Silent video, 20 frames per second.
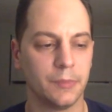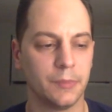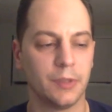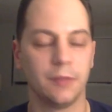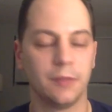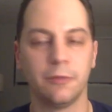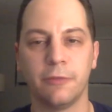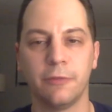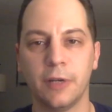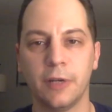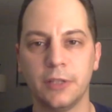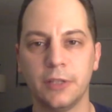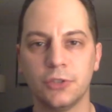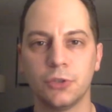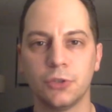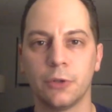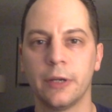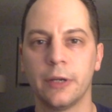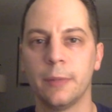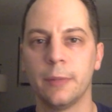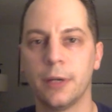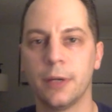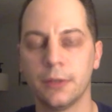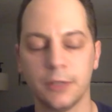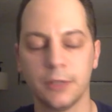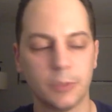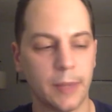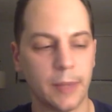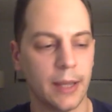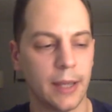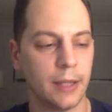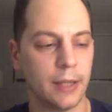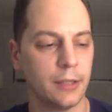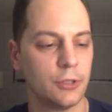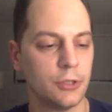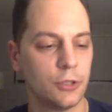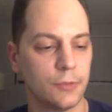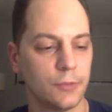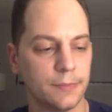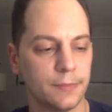Funny story about this
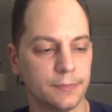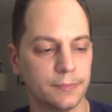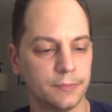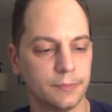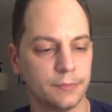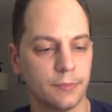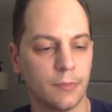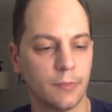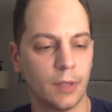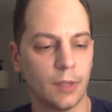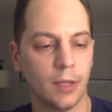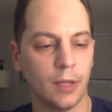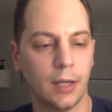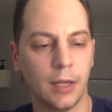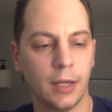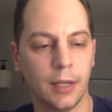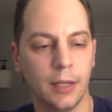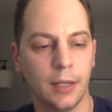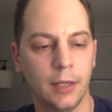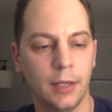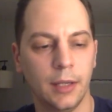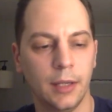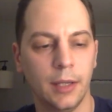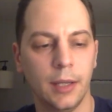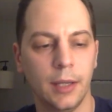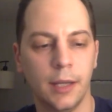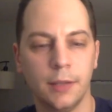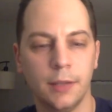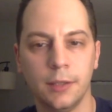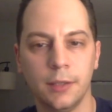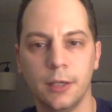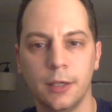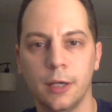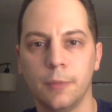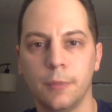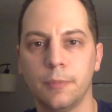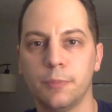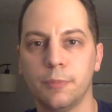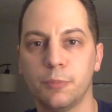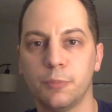package. I ended
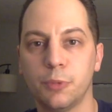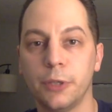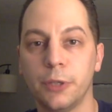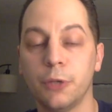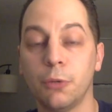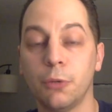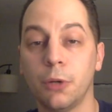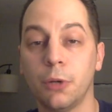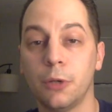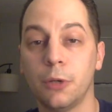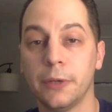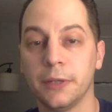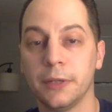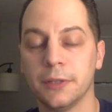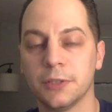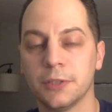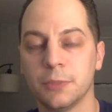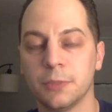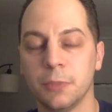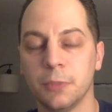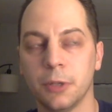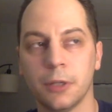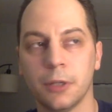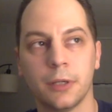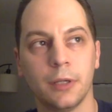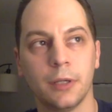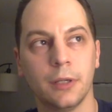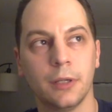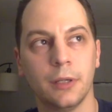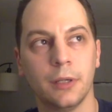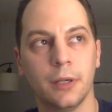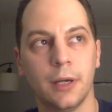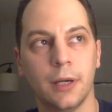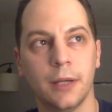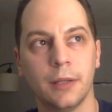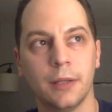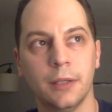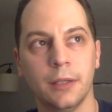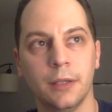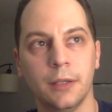up pre-ordering this book.
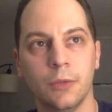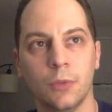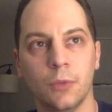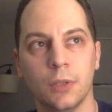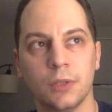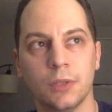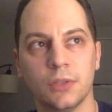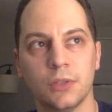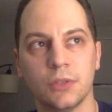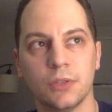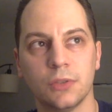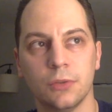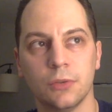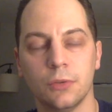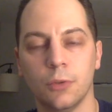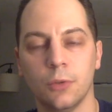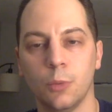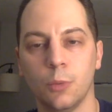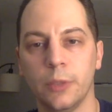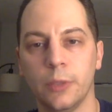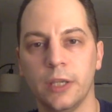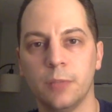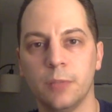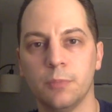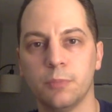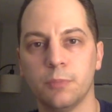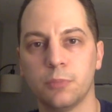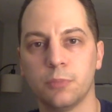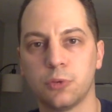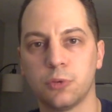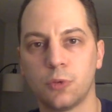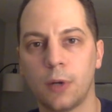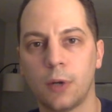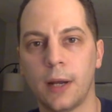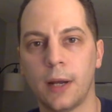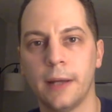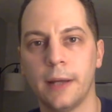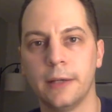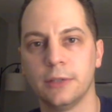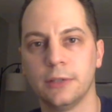I think it was the week
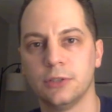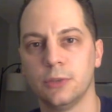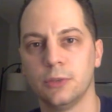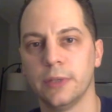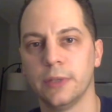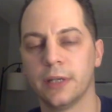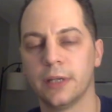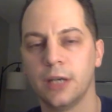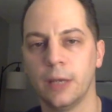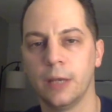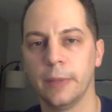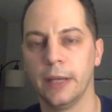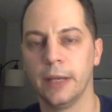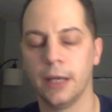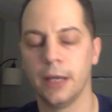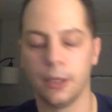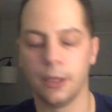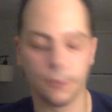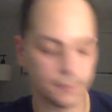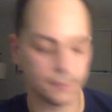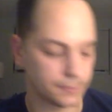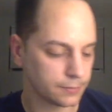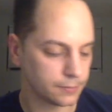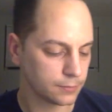prior to it coming out.